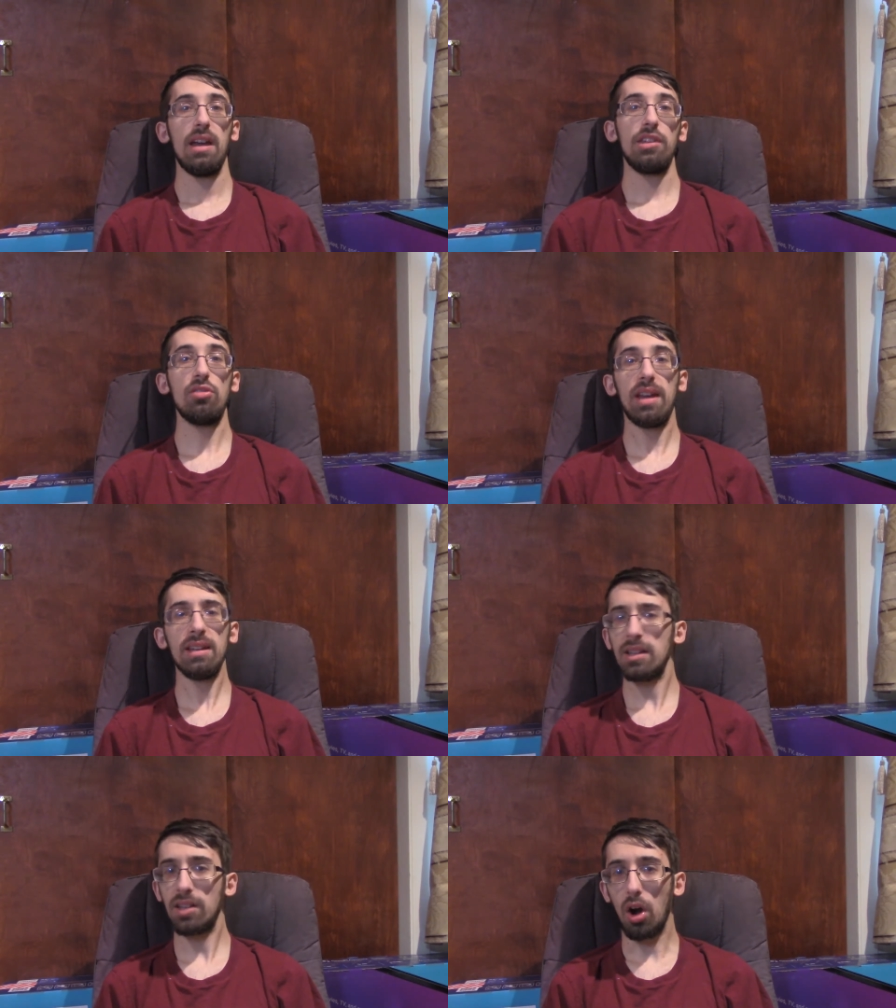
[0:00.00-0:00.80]
You can
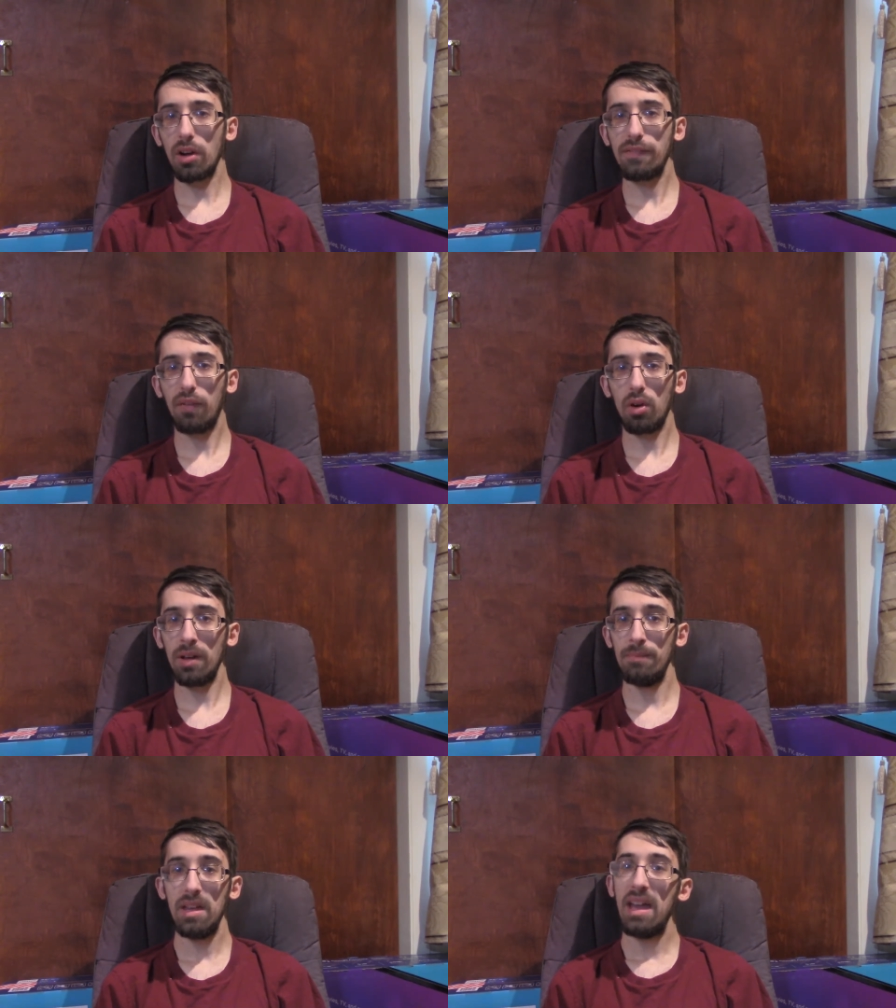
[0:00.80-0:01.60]
Kagari for
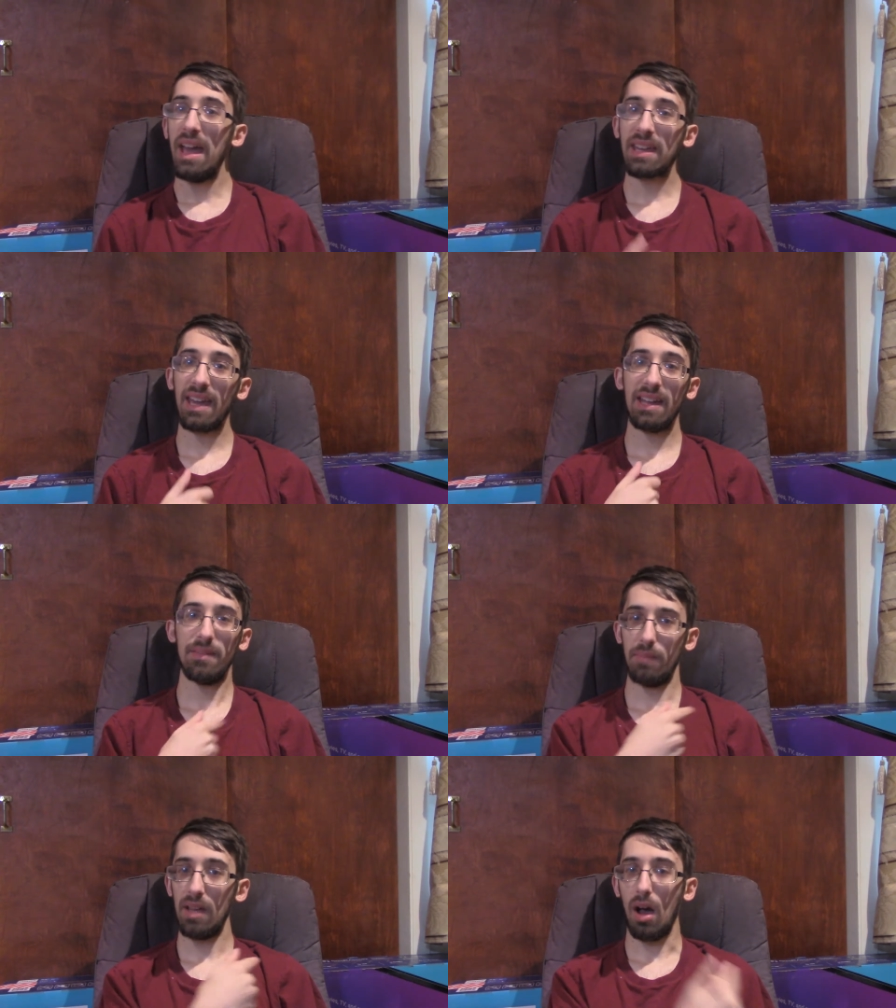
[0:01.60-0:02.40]
it and
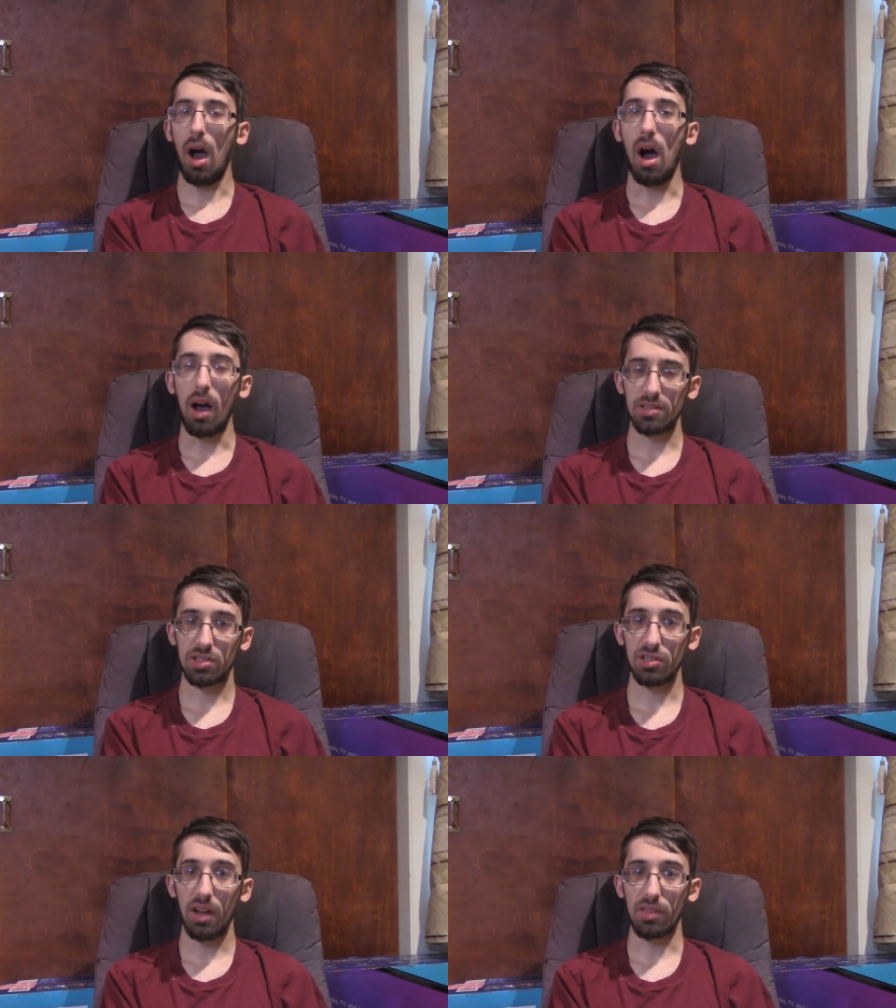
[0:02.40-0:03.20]
get it uh,
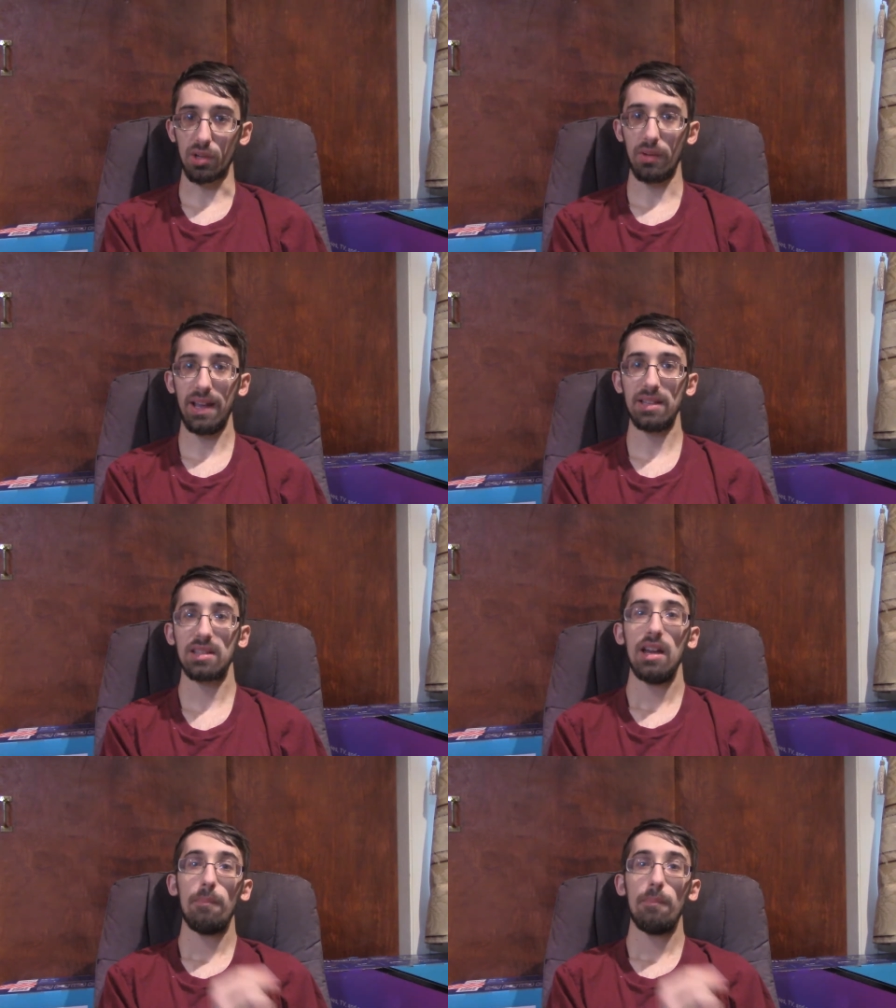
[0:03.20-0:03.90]
certain other ways,